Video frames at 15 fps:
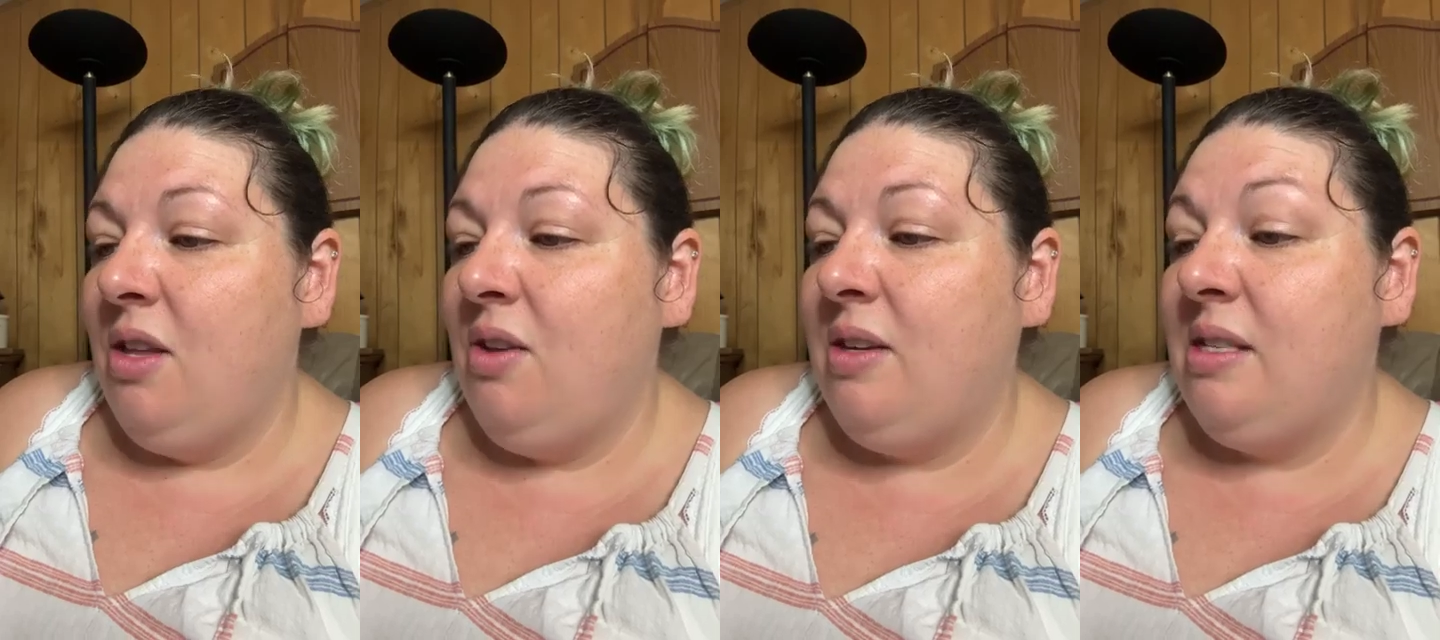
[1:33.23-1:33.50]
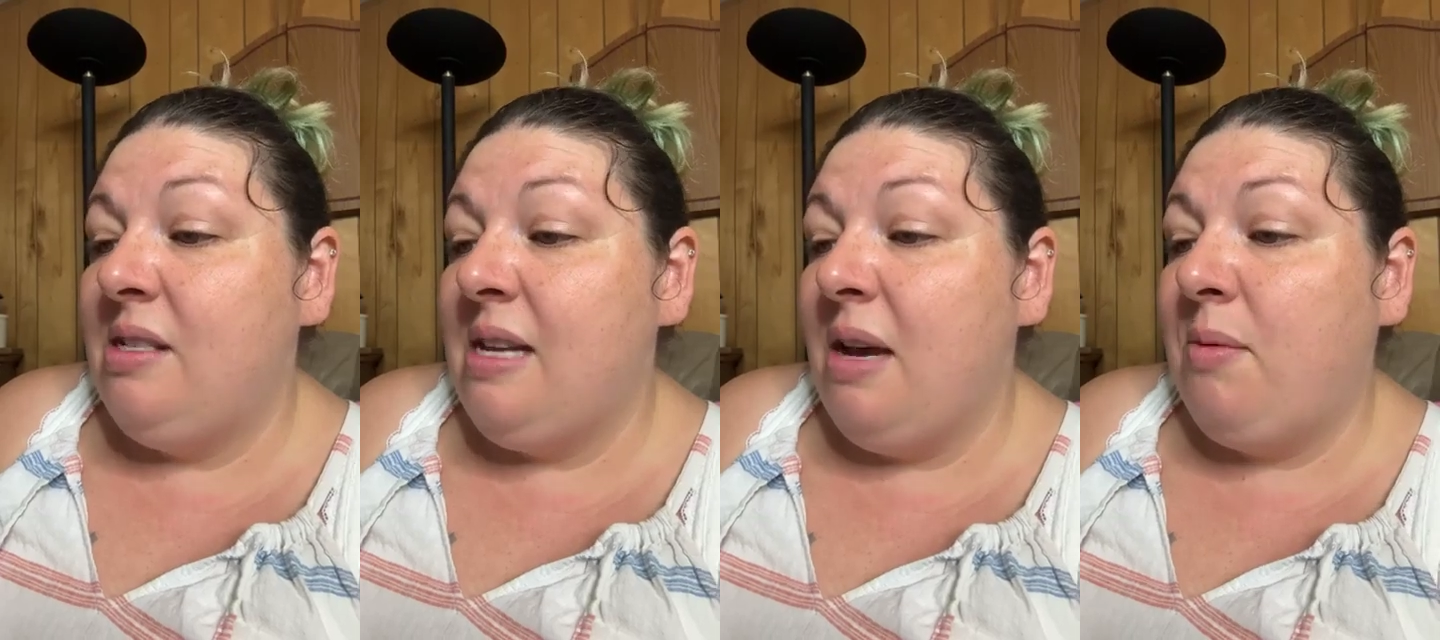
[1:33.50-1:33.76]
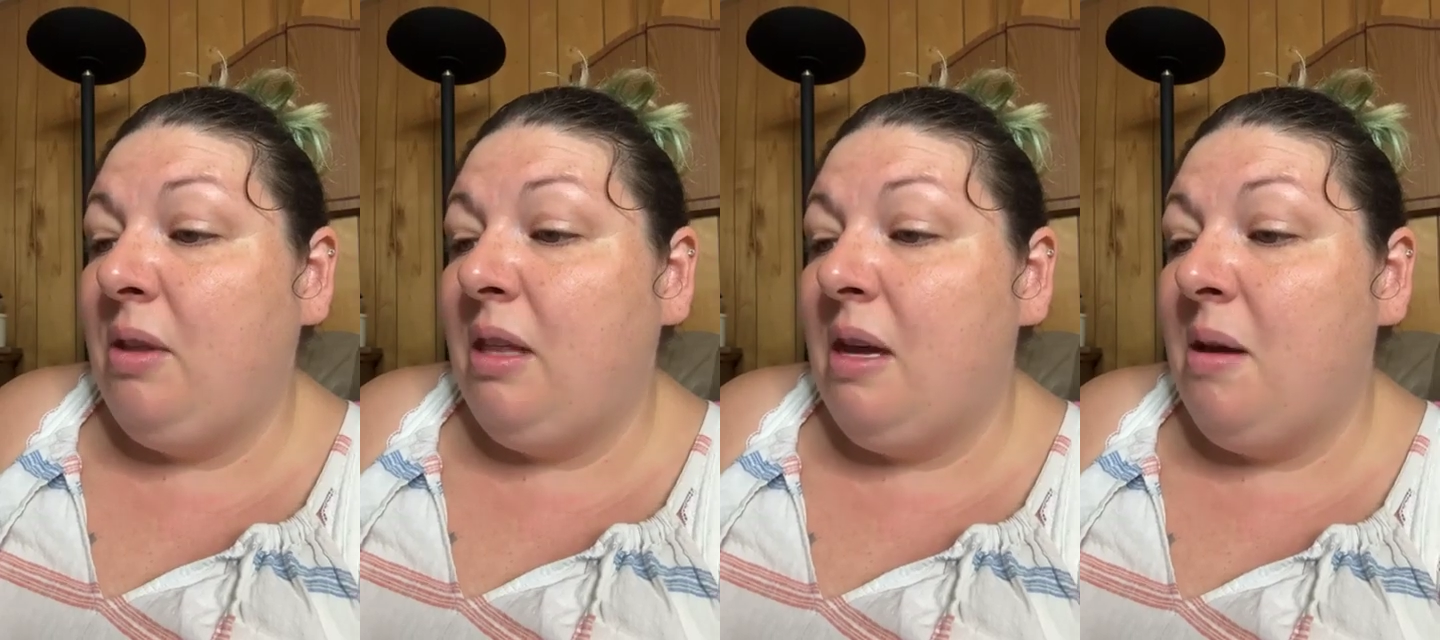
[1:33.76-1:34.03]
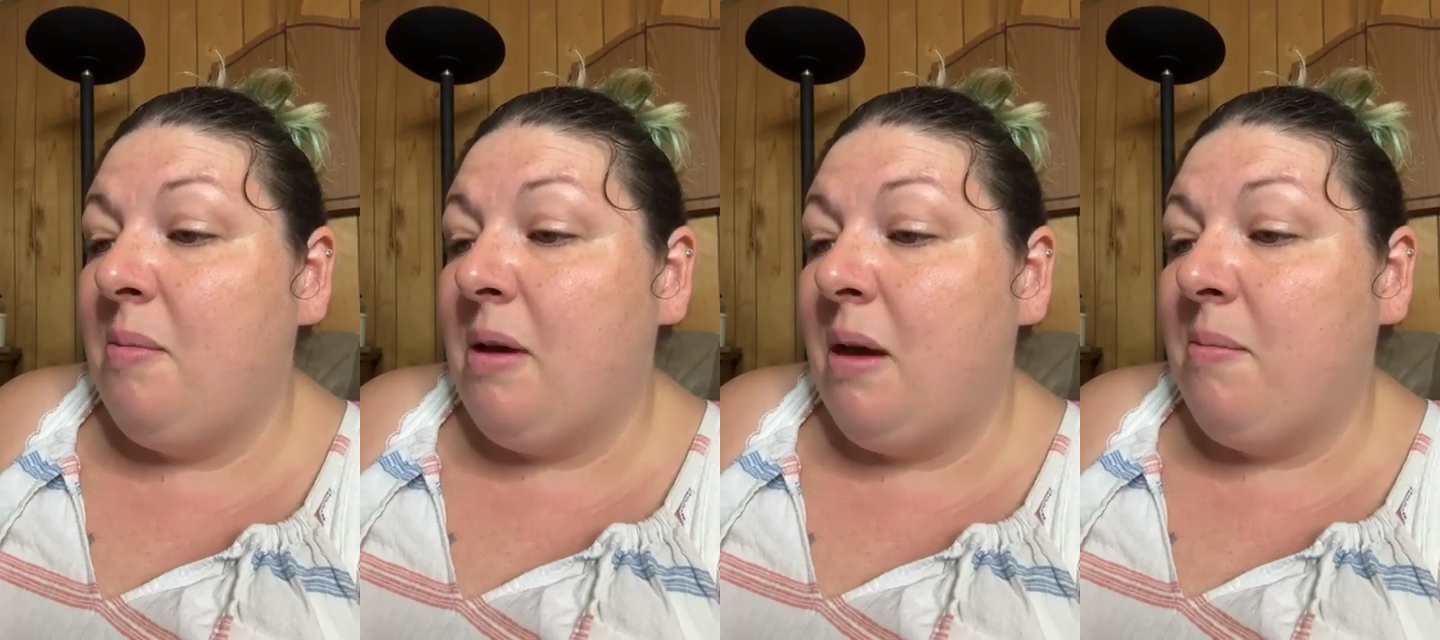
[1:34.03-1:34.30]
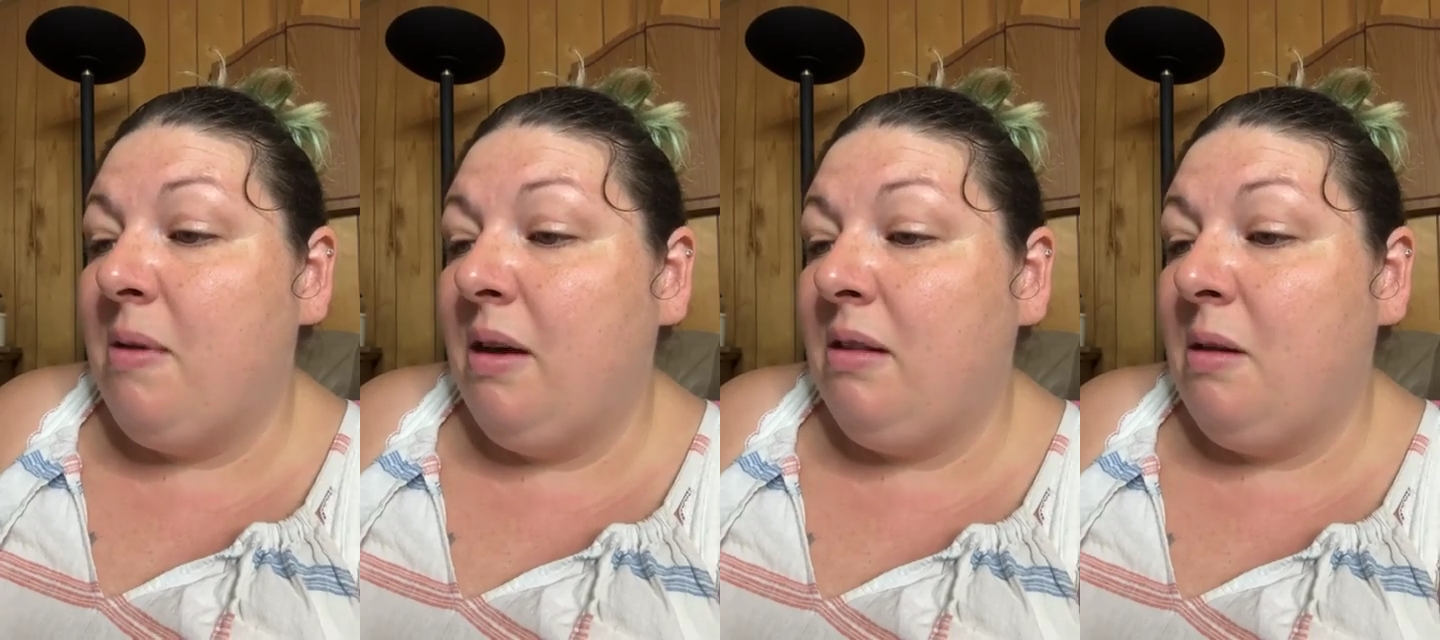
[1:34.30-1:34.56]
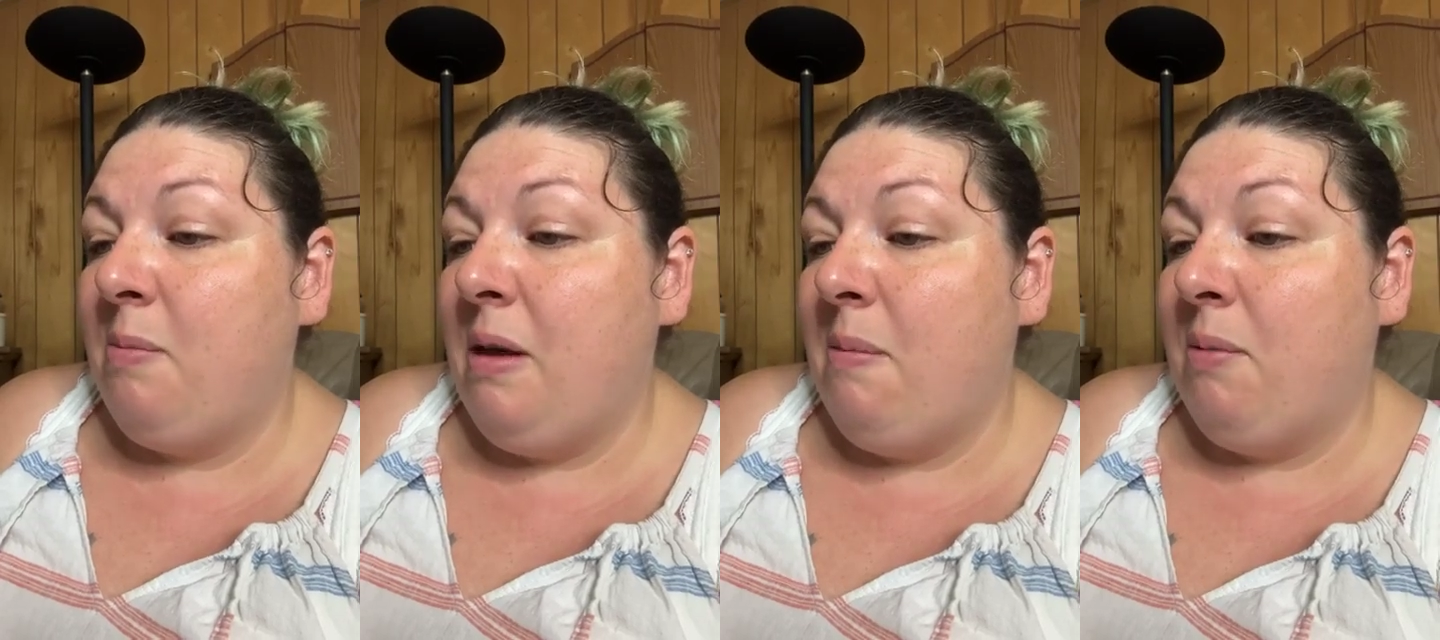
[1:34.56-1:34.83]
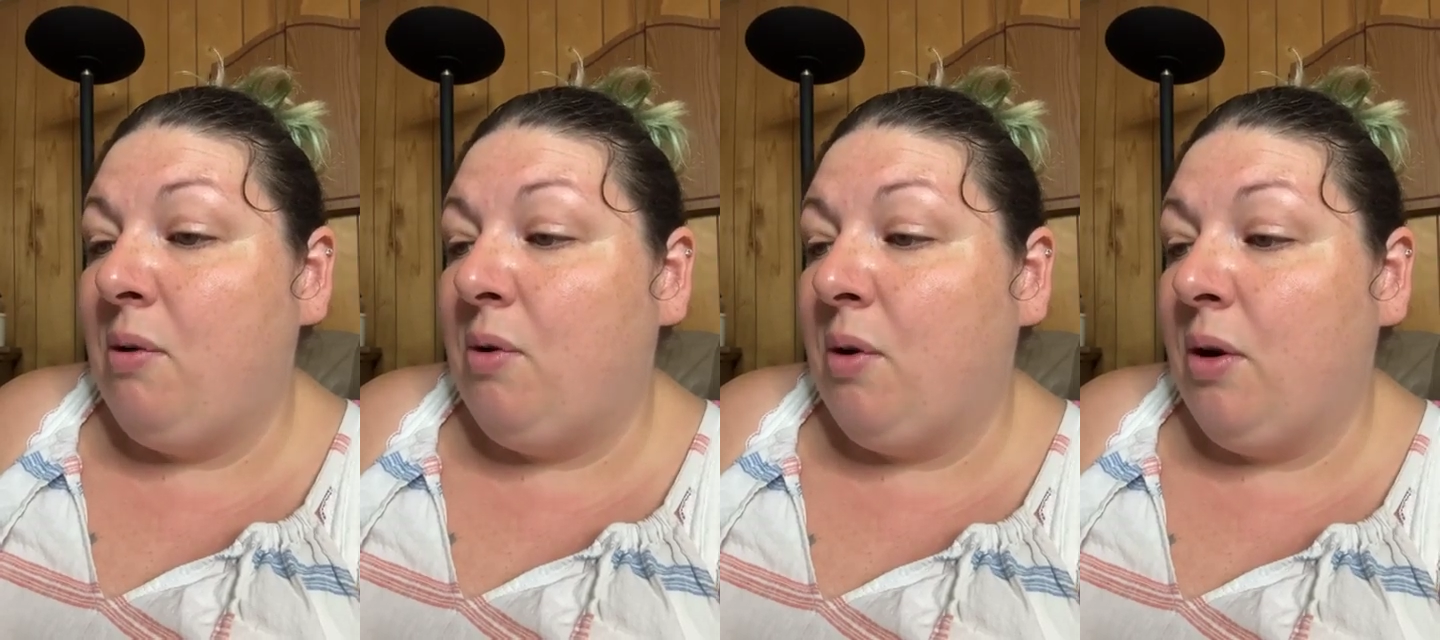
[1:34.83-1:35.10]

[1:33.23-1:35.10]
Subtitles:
You could stay with him among the people